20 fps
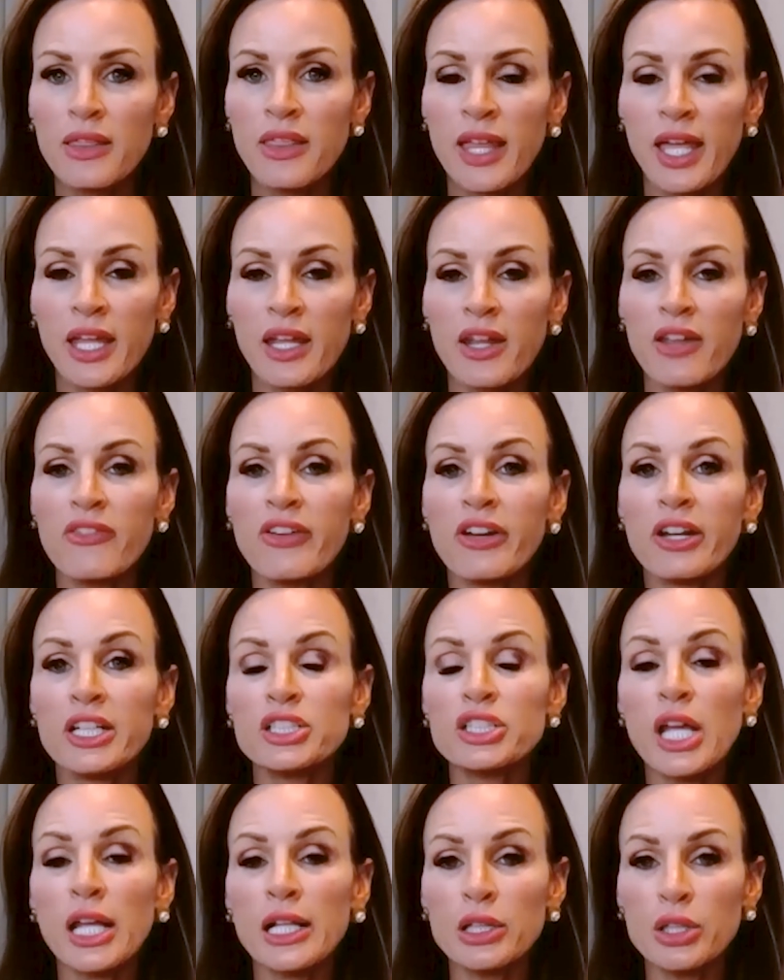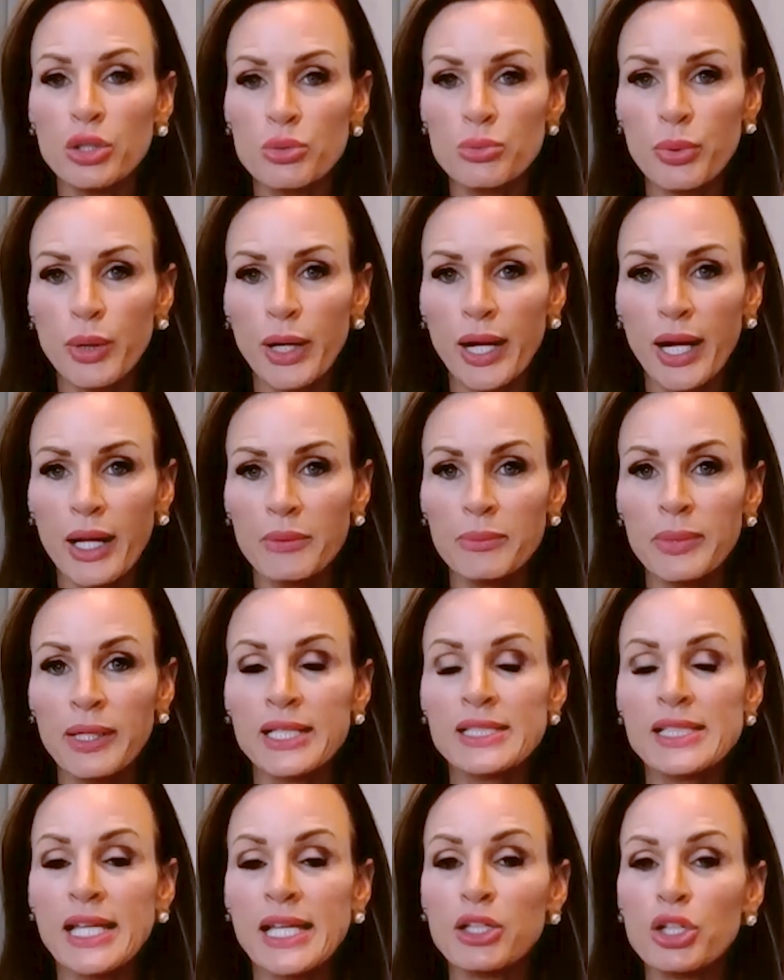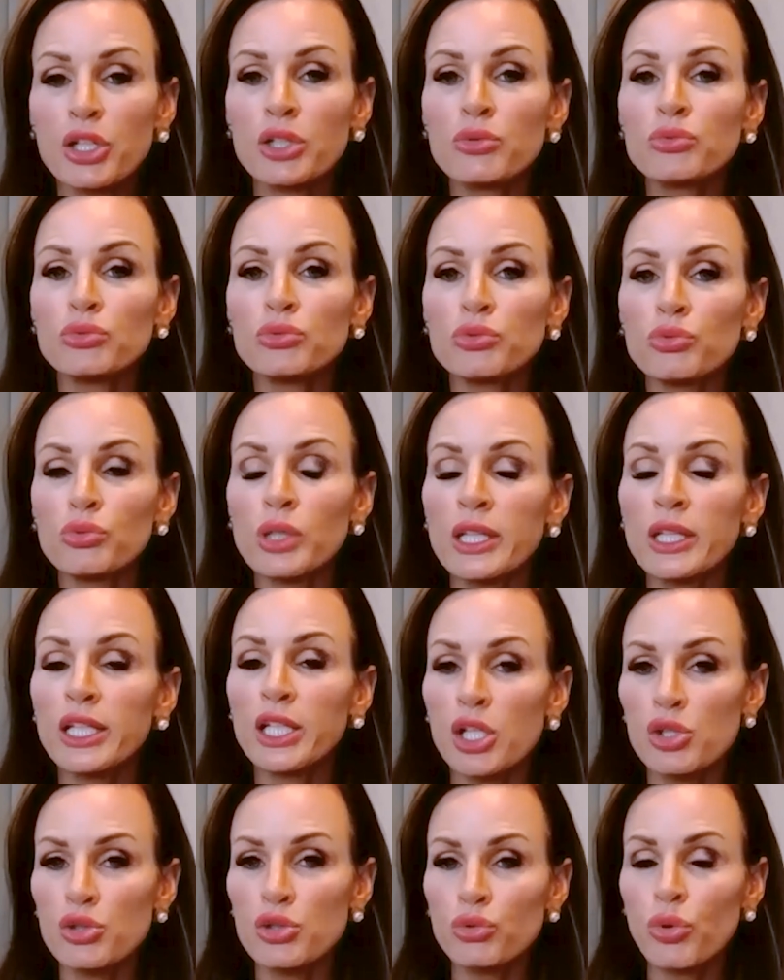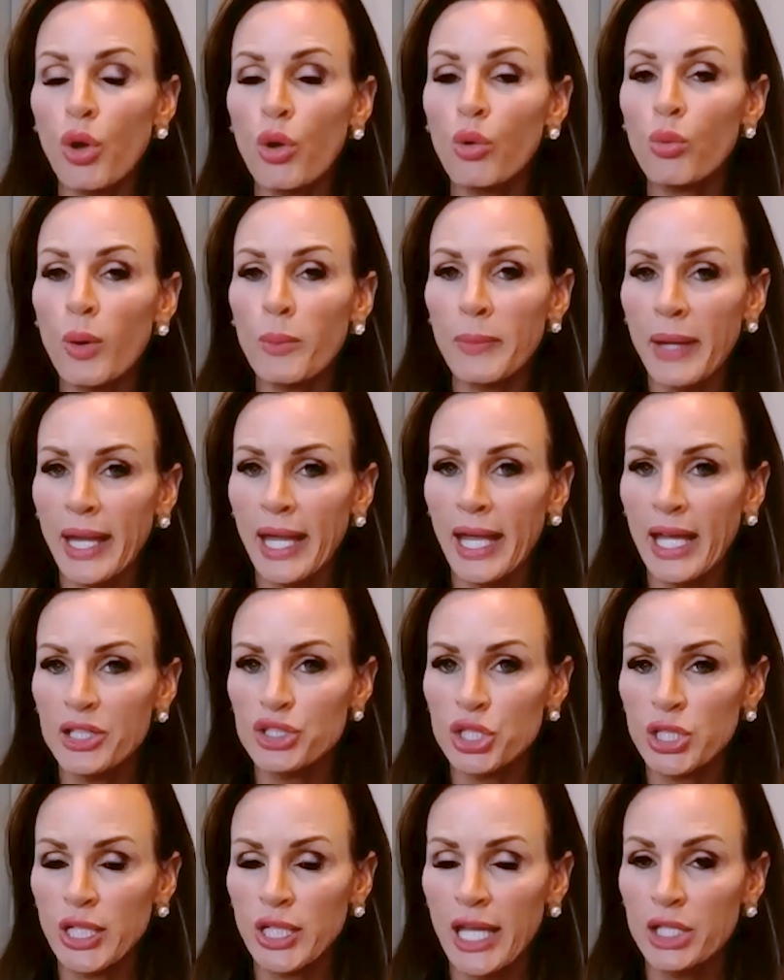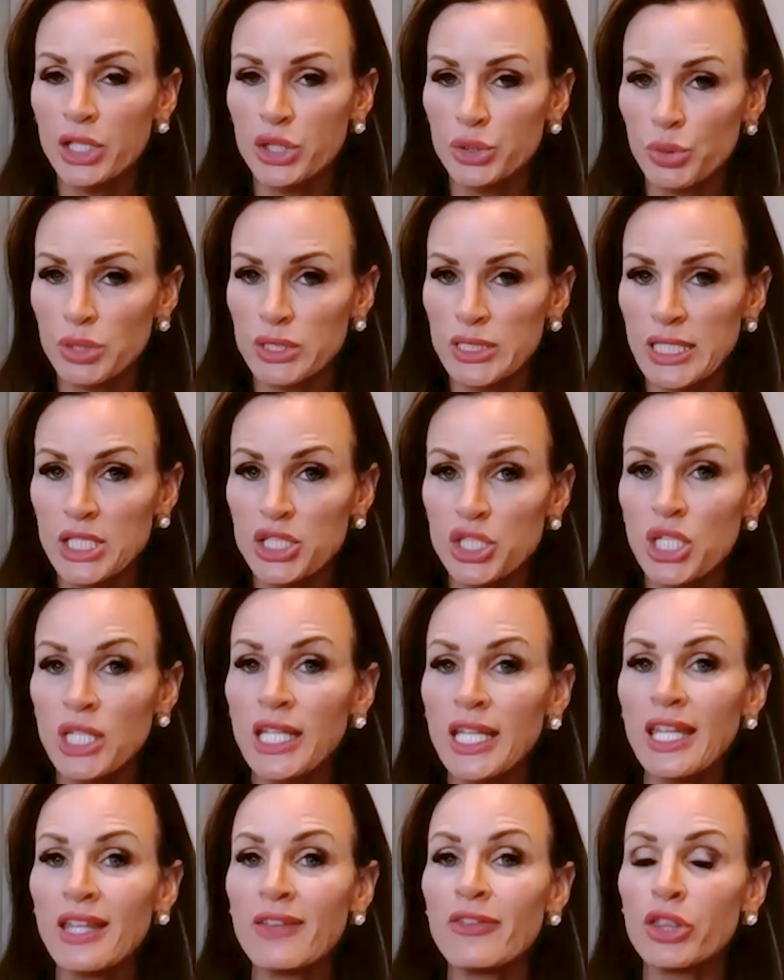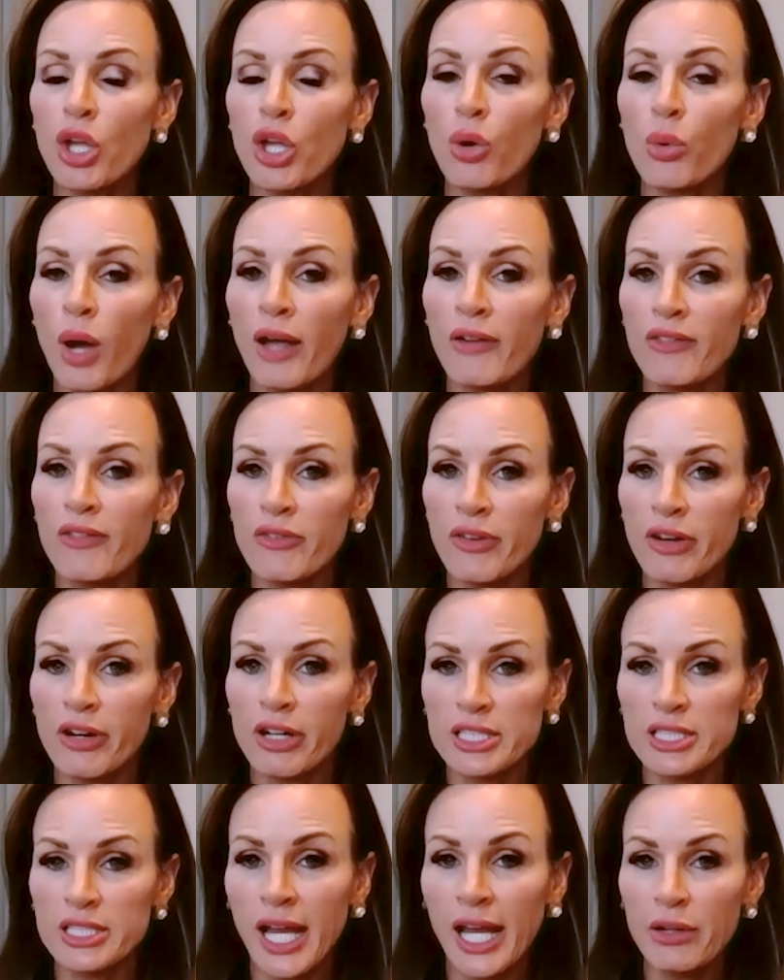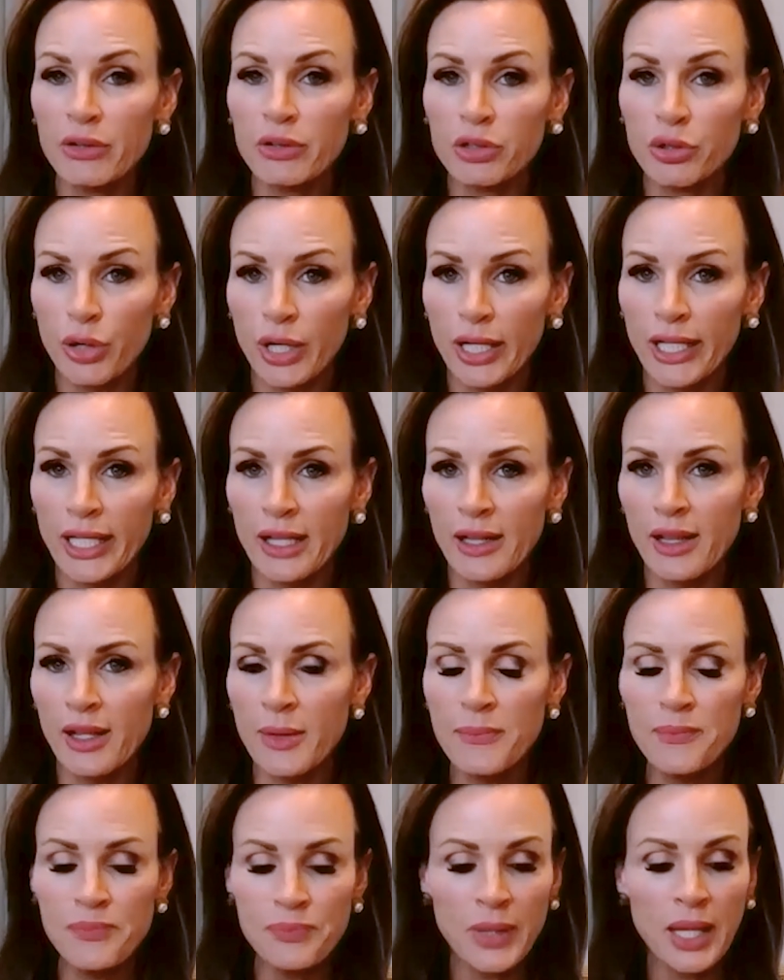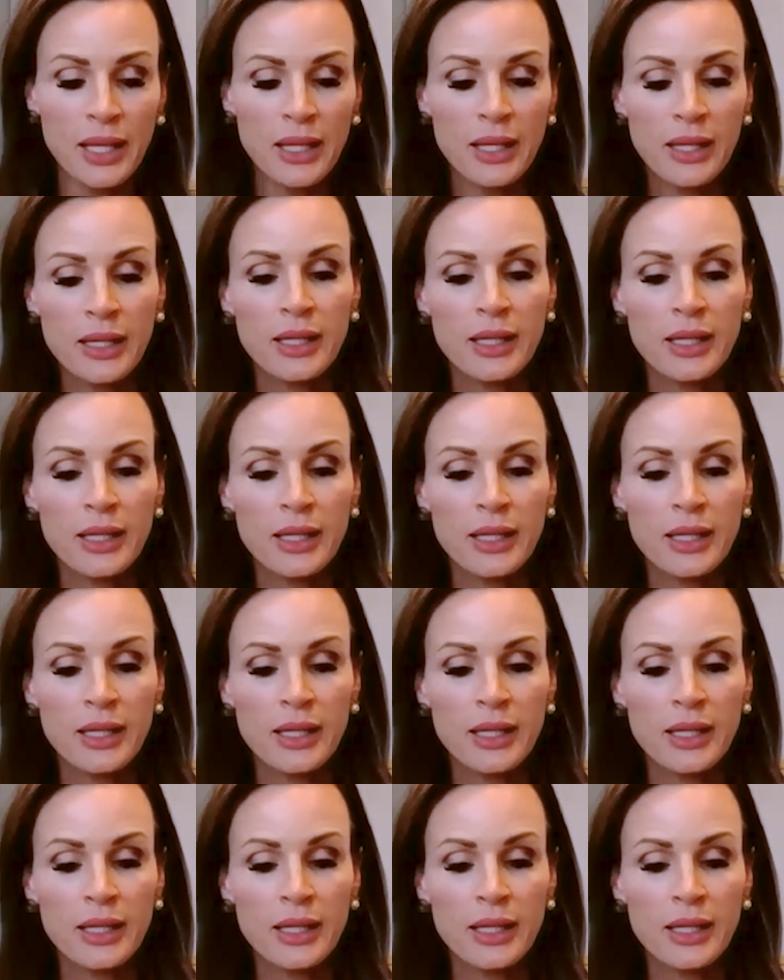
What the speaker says: than a very dilute brand, because I couldn't really control what my educators were teaching, even though I have a very tight curriculum.